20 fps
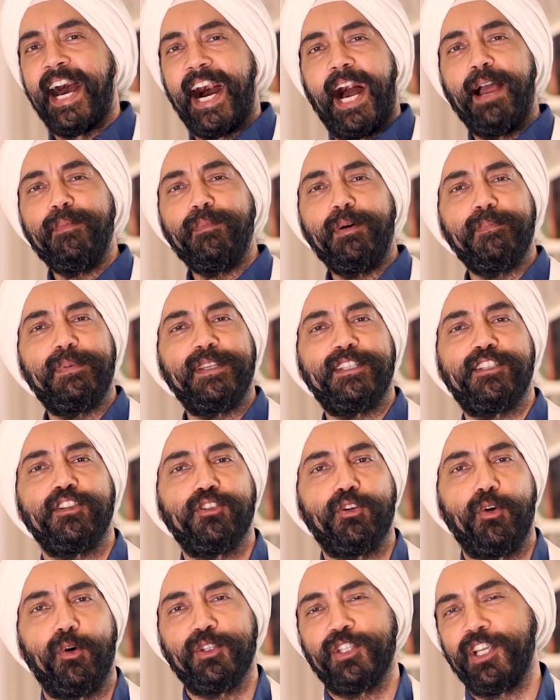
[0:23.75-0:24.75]
I'm a
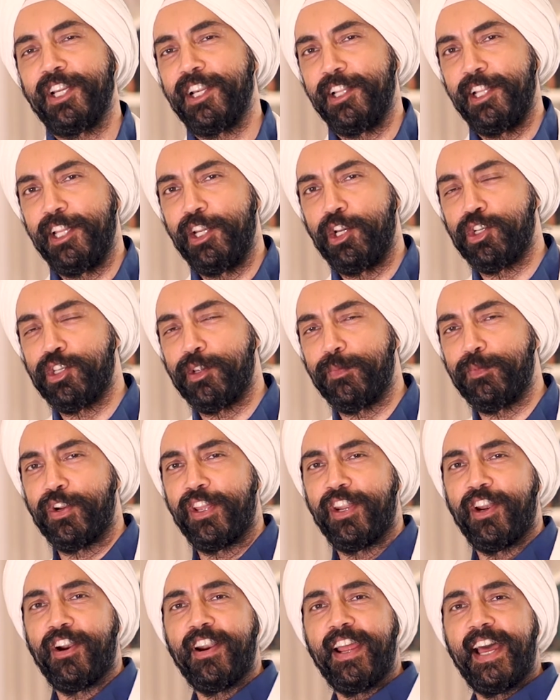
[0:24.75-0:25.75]
business coach and a leadership
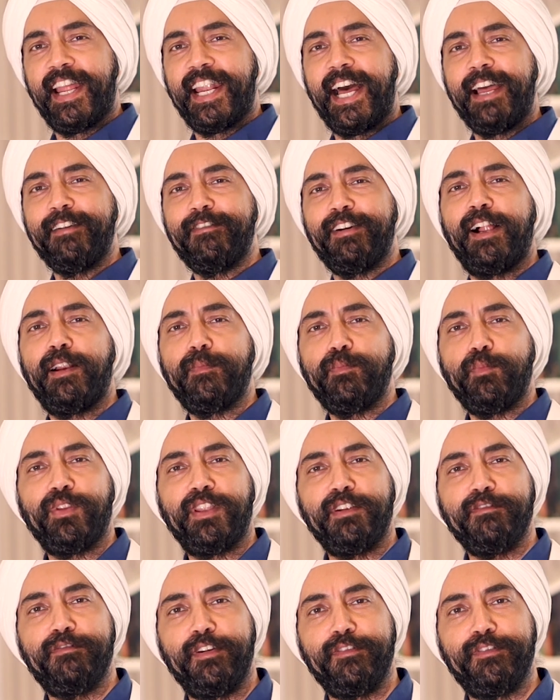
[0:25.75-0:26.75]
trainer, and I've helped more
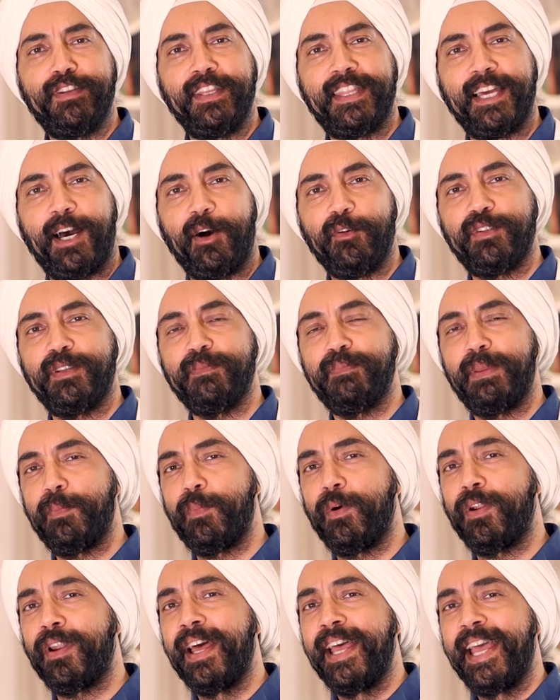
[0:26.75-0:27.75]
than 50,000
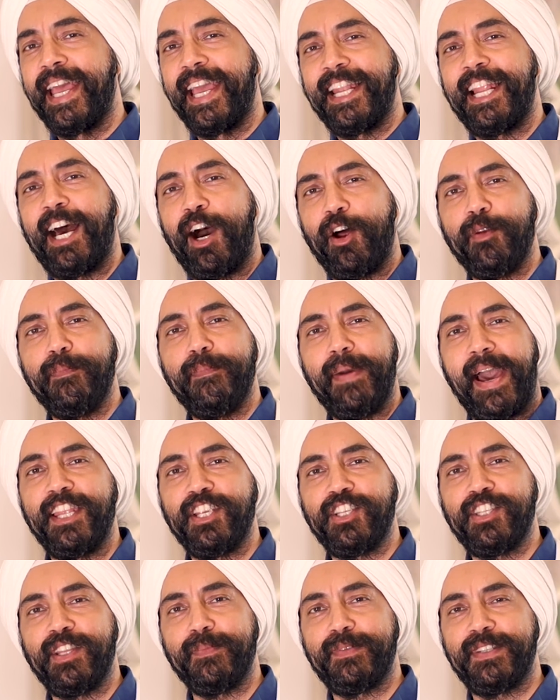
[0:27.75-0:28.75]
people in how to
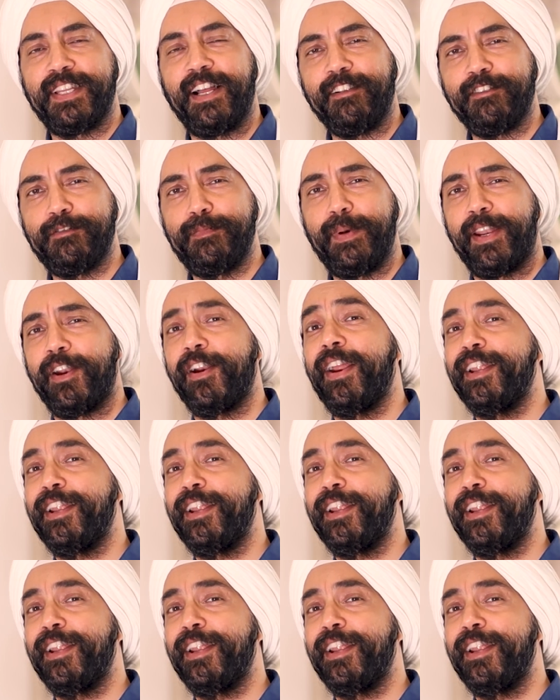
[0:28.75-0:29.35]
manage themselves better.